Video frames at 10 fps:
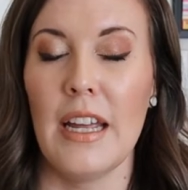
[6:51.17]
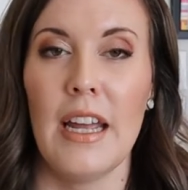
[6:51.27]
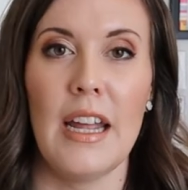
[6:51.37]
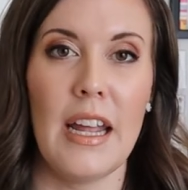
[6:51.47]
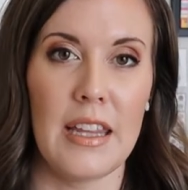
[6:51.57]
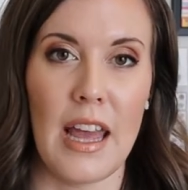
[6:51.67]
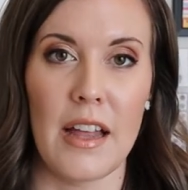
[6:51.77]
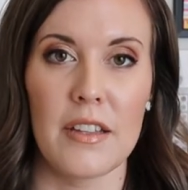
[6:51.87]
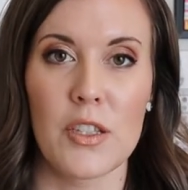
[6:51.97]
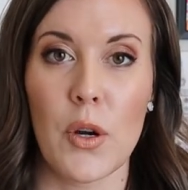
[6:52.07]
in the
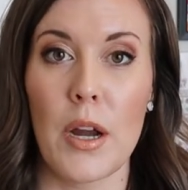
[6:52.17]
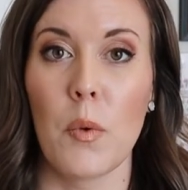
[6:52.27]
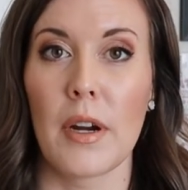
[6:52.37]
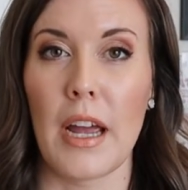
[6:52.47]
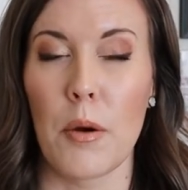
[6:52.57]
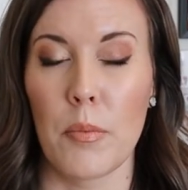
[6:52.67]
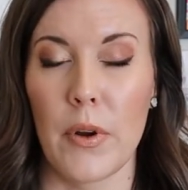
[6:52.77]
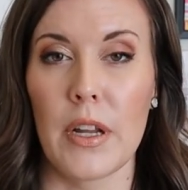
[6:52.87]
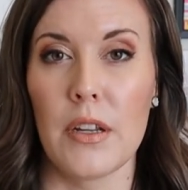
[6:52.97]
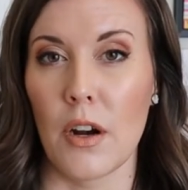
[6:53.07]
Atlas crate work out
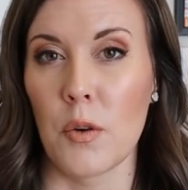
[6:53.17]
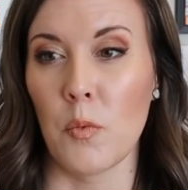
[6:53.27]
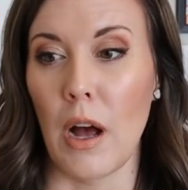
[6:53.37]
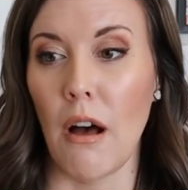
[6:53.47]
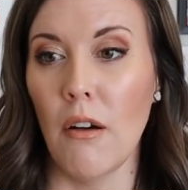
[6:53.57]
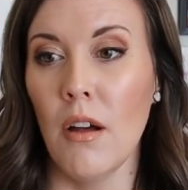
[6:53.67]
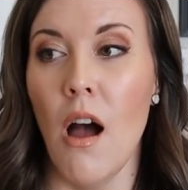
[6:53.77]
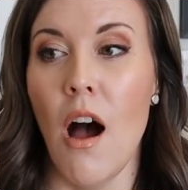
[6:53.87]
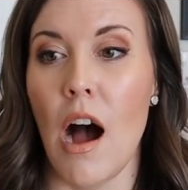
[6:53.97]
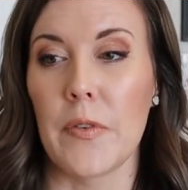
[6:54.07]
pretty darn well.